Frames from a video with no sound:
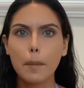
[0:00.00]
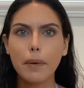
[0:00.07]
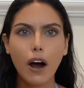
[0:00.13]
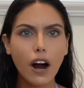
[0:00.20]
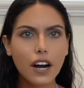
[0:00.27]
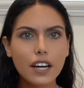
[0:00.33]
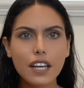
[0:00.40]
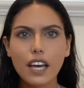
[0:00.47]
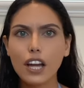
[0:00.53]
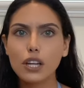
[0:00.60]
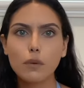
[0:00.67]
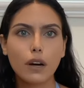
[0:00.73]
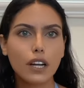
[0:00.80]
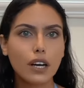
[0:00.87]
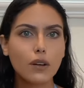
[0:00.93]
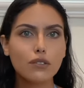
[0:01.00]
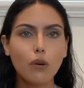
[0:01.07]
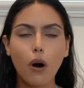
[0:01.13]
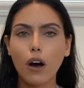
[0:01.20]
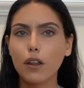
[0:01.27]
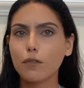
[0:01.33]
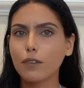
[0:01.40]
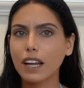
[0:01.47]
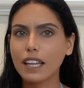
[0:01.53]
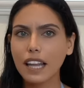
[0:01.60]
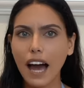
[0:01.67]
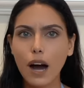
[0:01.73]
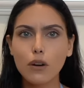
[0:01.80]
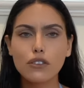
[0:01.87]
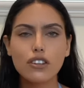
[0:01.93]
party and you wanna go to all the fun
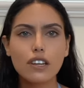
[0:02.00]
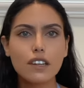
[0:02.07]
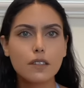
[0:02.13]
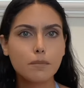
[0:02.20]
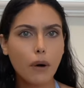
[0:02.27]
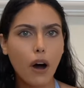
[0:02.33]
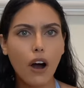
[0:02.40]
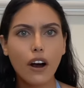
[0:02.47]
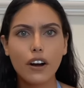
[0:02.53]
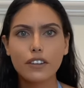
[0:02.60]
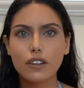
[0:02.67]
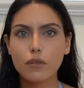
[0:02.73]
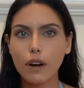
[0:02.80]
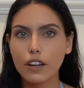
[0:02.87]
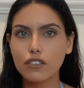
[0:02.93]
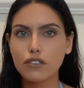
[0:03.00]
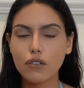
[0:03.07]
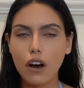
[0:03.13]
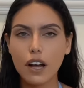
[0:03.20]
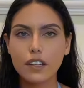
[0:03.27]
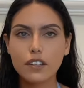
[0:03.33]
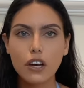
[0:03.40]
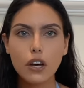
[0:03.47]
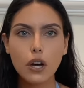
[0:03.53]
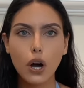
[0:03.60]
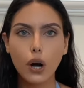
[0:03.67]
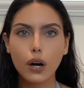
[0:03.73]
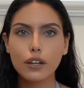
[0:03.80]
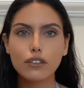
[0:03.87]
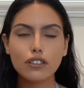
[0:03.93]
lounges, bars, and restaurants,
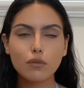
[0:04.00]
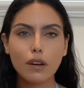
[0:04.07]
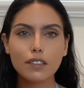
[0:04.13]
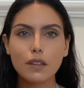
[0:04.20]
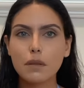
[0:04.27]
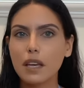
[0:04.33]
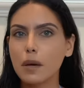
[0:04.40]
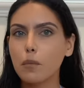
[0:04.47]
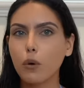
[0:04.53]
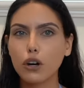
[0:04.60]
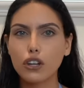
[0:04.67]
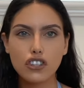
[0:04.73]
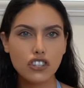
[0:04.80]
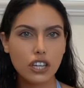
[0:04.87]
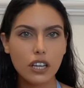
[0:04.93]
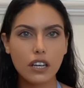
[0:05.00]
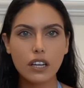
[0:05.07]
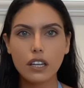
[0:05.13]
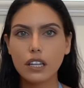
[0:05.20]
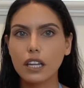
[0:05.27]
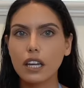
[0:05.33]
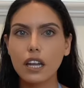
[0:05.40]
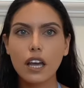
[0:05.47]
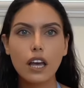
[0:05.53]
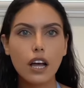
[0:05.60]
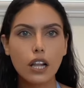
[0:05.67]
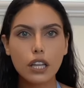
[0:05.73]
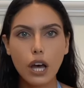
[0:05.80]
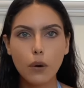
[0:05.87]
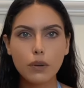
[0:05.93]
or you just want something more chill and
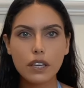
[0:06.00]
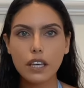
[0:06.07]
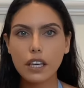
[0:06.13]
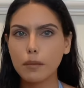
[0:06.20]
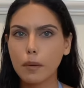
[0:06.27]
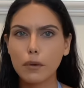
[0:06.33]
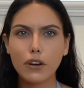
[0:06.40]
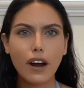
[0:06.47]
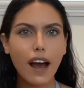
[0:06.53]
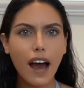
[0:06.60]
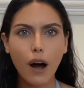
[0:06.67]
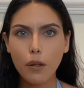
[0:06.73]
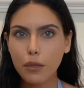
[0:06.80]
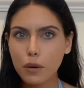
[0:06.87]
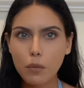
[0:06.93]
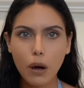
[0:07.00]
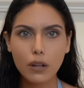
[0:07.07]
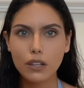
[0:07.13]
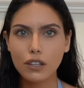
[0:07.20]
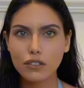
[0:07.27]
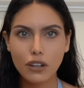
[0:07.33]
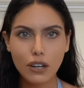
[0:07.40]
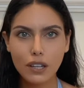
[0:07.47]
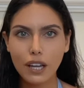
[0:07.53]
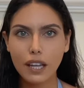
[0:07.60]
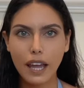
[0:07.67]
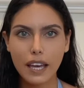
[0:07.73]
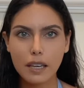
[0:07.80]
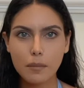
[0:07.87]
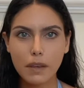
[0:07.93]
low-key, maybe you're a health and wellness girly
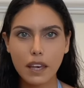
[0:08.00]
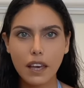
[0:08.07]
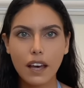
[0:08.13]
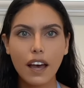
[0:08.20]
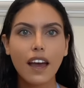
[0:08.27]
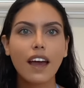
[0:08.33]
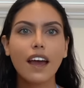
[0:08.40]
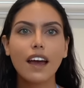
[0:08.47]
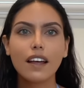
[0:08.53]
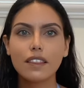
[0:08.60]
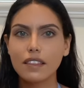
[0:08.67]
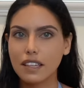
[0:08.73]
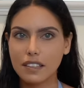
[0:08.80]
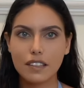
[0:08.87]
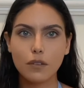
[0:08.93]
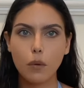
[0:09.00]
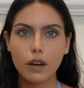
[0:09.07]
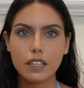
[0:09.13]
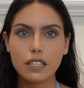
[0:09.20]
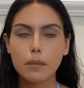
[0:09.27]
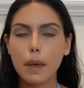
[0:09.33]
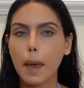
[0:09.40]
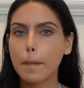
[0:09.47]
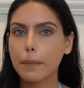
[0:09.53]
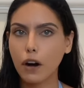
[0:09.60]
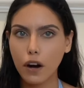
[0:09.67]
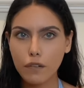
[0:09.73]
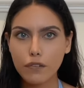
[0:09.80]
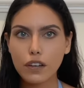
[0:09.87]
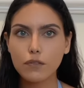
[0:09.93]
like me, this is going to be
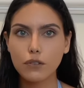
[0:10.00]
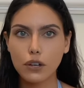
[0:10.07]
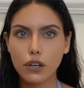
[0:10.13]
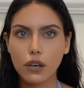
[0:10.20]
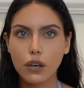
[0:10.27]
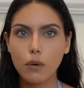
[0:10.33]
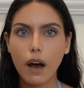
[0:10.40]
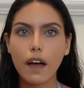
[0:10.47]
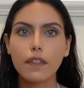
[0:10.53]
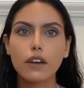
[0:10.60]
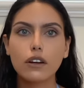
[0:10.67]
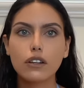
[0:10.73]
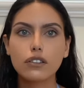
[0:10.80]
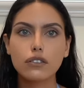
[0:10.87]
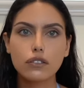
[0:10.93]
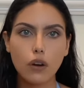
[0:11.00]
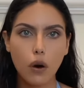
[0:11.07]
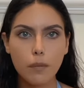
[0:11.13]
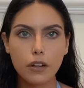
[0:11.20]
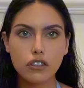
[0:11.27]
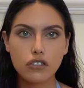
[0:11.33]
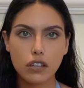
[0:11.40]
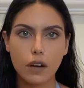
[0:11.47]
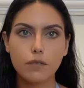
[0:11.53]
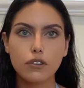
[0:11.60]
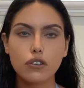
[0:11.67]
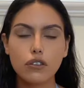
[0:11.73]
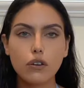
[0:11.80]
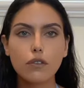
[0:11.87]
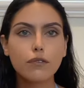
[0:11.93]
perfect for you and there is so much stuff to
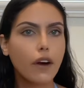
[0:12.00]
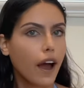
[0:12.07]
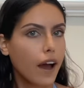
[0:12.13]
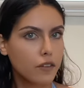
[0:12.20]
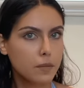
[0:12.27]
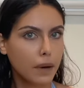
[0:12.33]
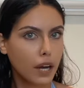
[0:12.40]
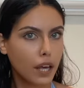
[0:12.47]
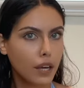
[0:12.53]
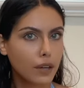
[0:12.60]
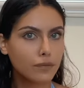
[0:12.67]
do for everybody.